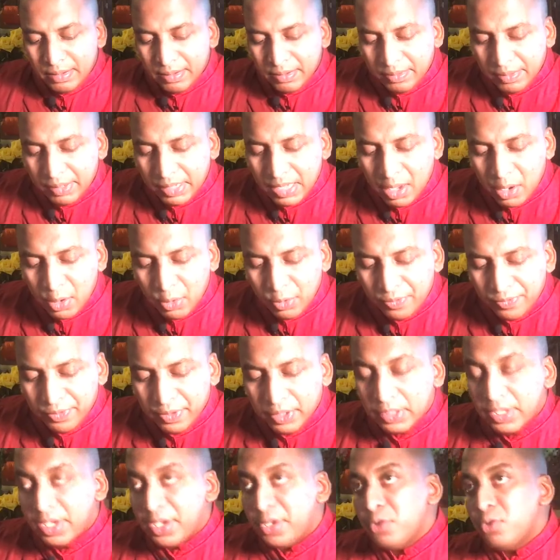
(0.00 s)
Without
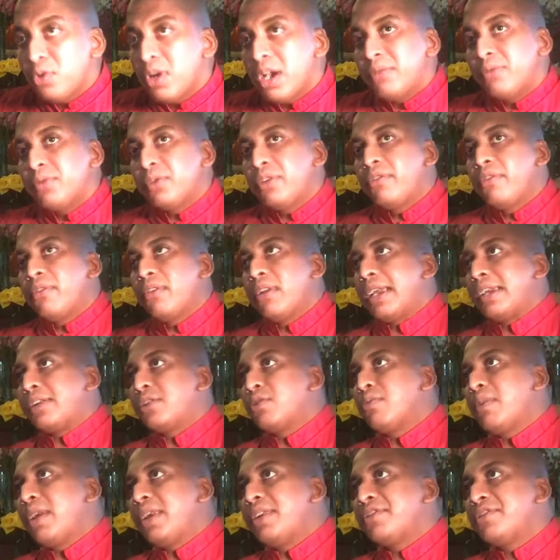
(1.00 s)
further ado, I would like
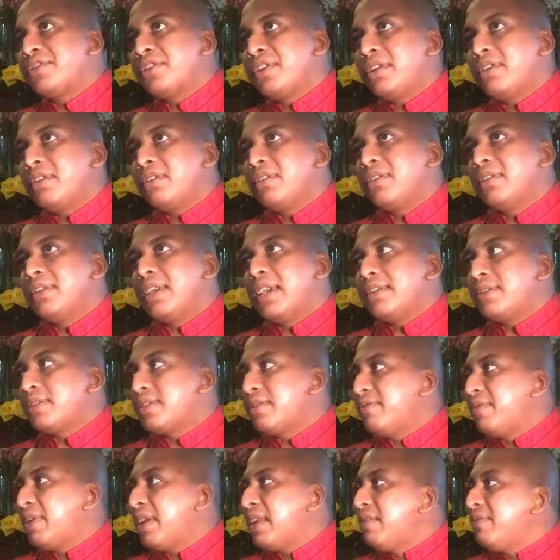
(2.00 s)
to mention there is
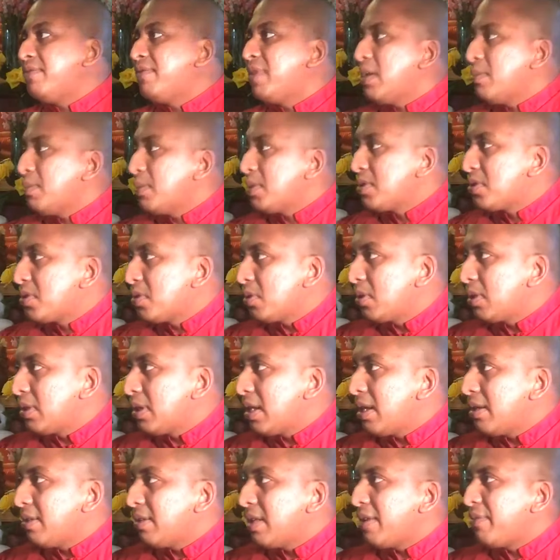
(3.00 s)
a very famous
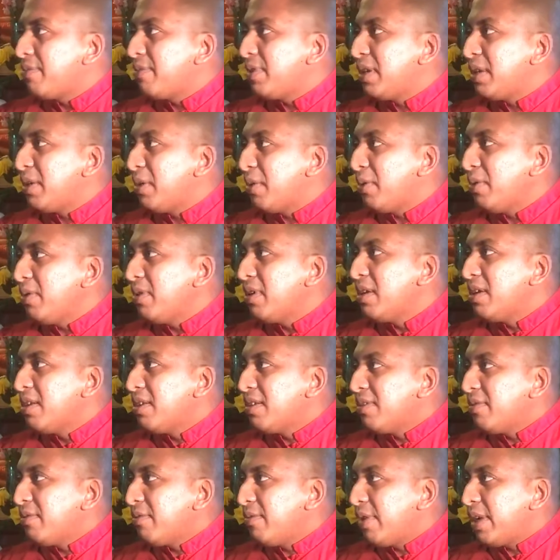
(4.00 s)
sutta that we know
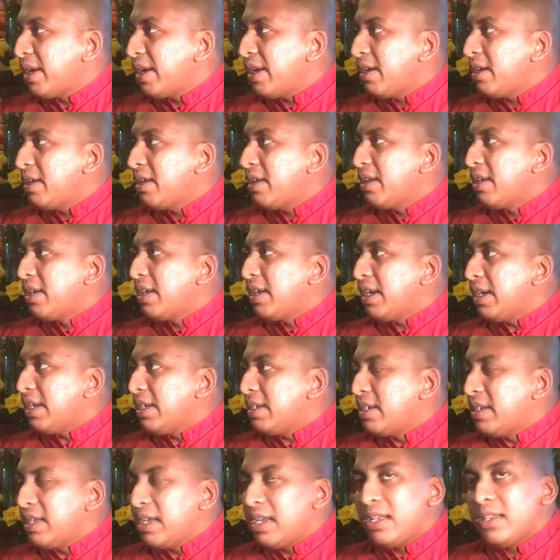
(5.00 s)
where
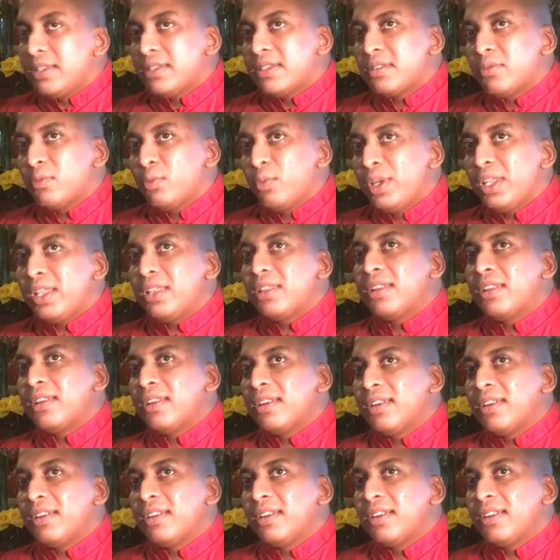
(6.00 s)
it deals with
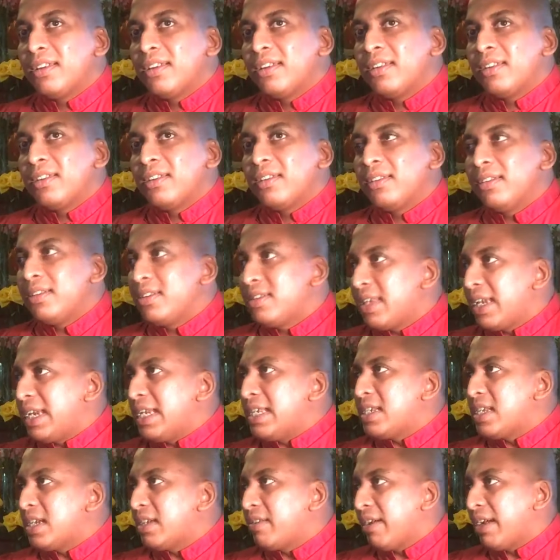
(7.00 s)
this
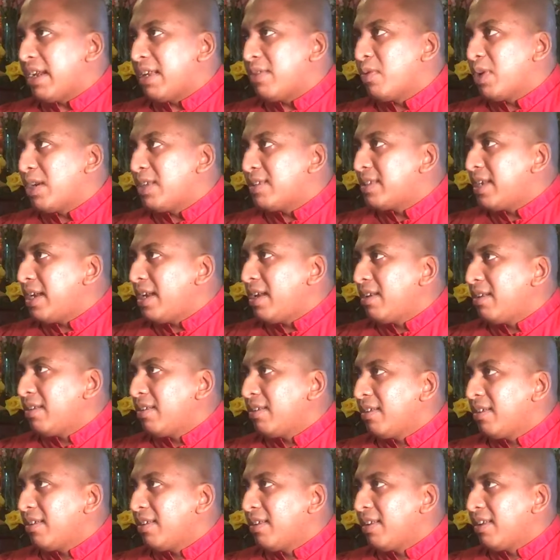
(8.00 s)
integrity. What is it?
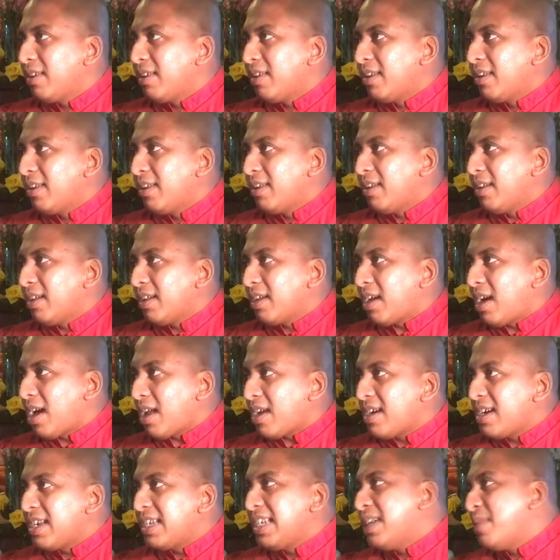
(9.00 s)

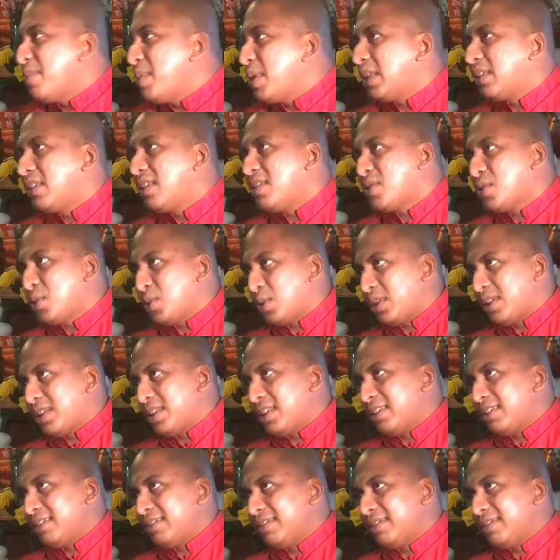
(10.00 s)
Karaniya Metta Sutta.